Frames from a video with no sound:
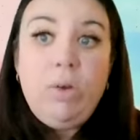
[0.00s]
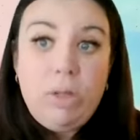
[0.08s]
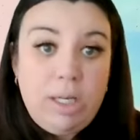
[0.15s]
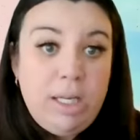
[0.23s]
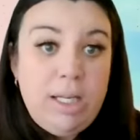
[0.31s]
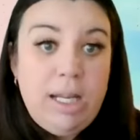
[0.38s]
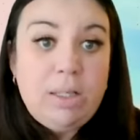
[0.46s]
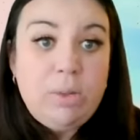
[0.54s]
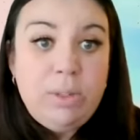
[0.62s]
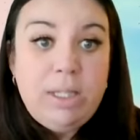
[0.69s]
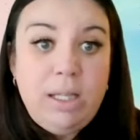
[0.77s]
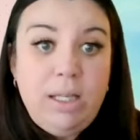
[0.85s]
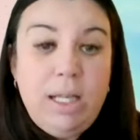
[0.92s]
connect
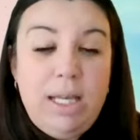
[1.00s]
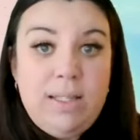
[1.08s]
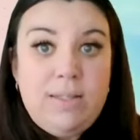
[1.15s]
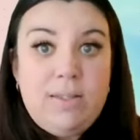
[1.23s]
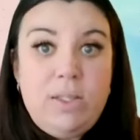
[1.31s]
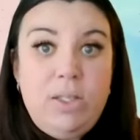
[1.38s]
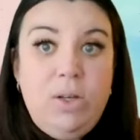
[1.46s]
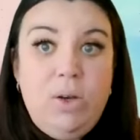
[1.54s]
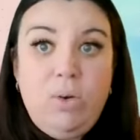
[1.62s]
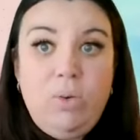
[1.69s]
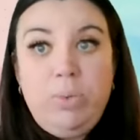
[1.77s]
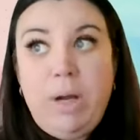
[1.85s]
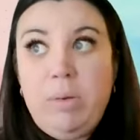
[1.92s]
with the list,
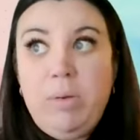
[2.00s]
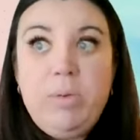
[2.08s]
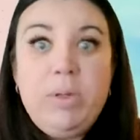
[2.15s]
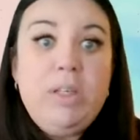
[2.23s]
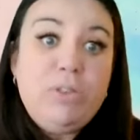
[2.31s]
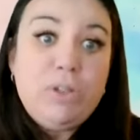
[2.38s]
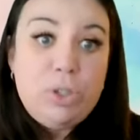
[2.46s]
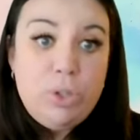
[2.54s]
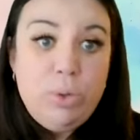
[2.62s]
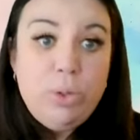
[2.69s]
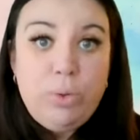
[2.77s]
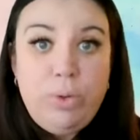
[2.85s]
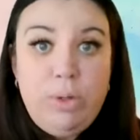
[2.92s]
probably for
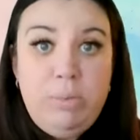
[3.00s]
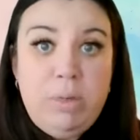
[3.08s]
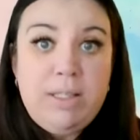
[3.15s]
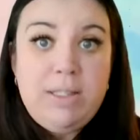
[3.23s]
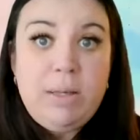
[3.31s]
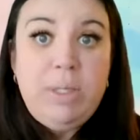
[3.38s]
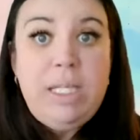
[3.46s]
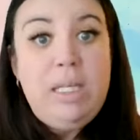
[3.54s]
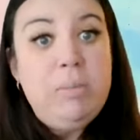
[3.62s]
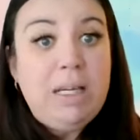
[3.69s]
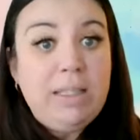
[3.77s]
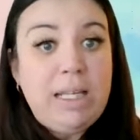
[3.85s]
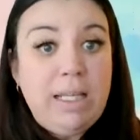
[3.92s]
2 or 3 months. I would
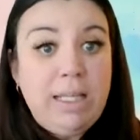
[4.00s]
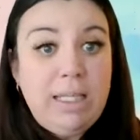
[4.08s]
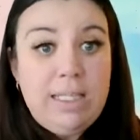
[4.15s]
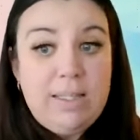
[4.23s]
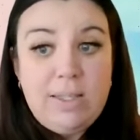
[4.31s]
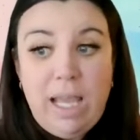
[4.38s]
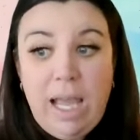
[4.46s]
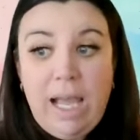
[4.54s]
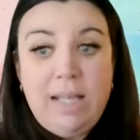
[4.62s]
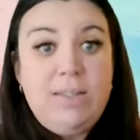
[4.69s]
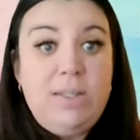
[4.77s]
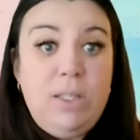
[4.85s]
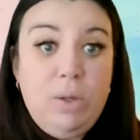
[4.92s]
email that list
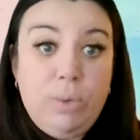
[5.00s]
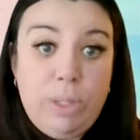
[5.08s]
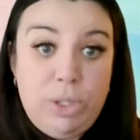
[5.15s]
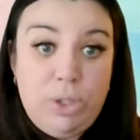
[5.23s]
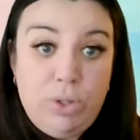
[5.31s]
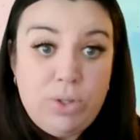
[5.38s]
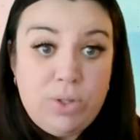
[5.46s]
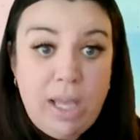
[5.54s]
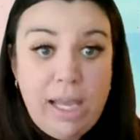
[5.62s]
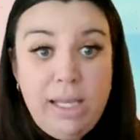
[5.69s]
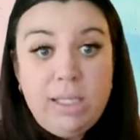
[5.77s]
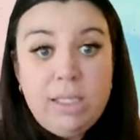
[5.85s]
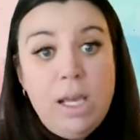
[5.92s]
as the original
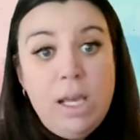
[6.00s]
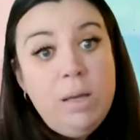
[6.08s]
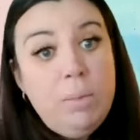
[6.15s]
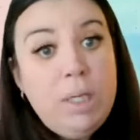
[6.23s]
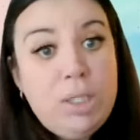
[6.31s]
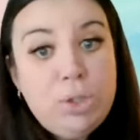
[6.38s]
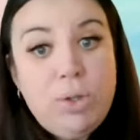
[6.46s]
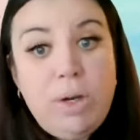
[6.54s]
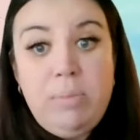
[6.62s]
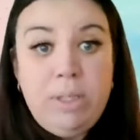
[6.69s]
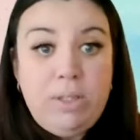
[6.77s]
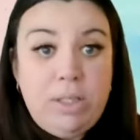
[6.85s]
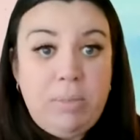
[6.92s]
site, make sure I
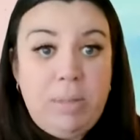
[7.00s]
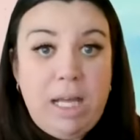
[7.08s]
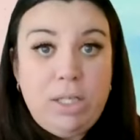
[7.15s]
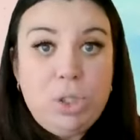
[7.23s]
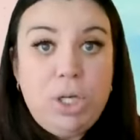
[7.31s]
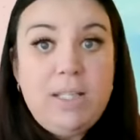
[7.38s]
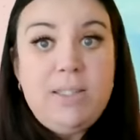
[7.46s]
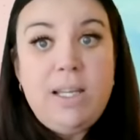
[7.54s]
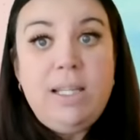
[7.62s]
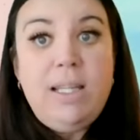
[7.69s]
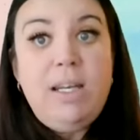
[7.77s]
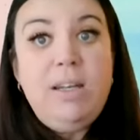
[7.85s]
build up that trust, and then